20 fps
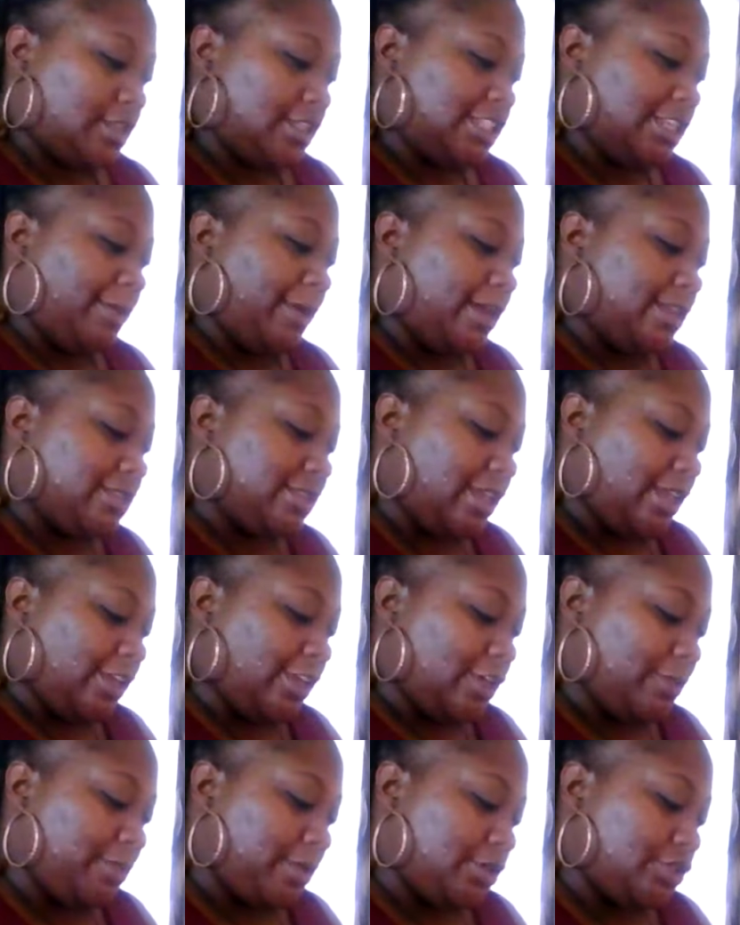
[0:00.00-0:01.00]
Somebody's name
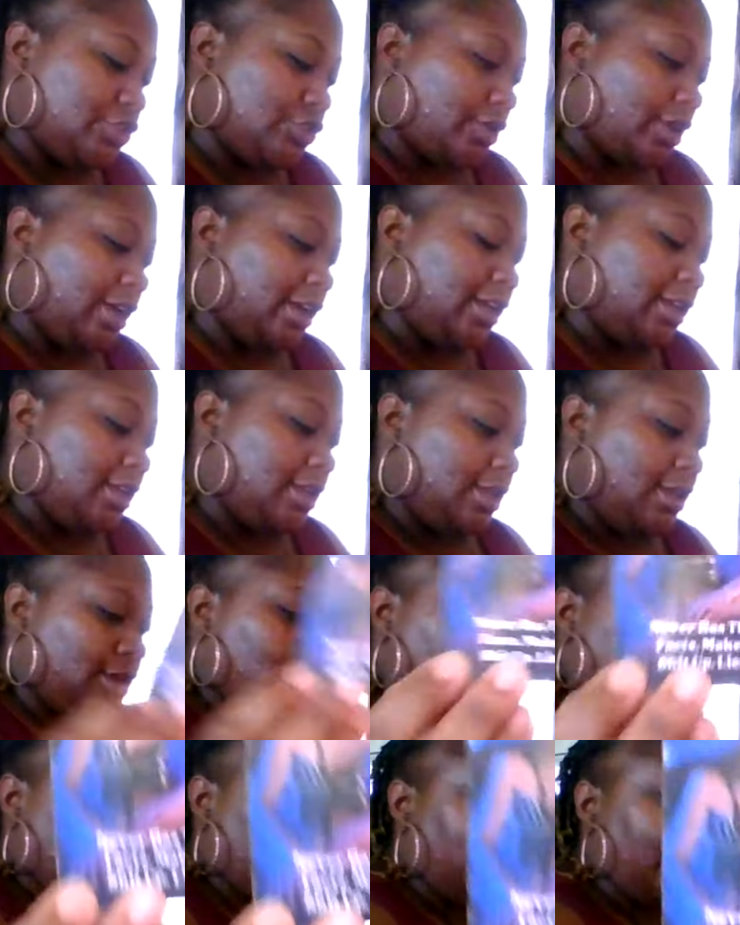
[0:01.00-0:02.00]
could be Trey.
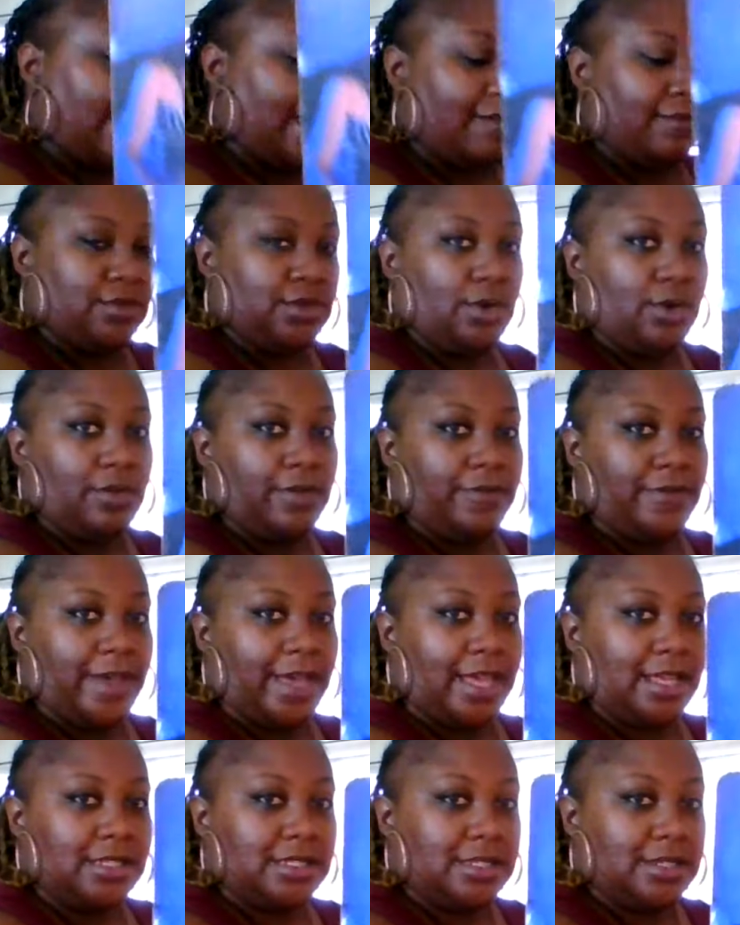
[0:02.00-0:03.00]
We have no
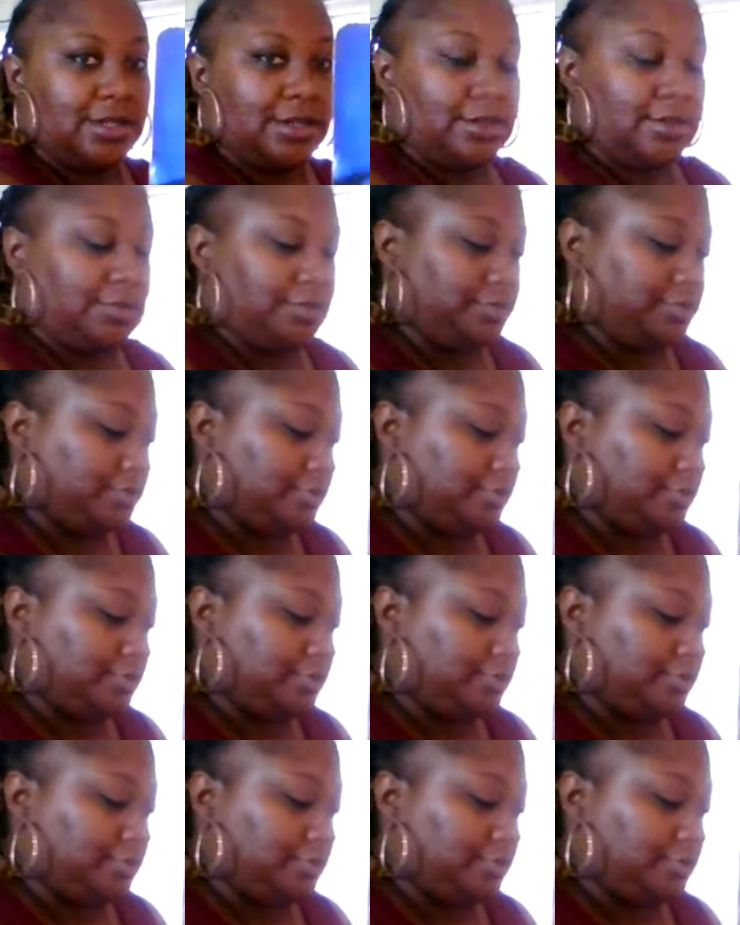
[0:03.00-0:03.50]
facts here.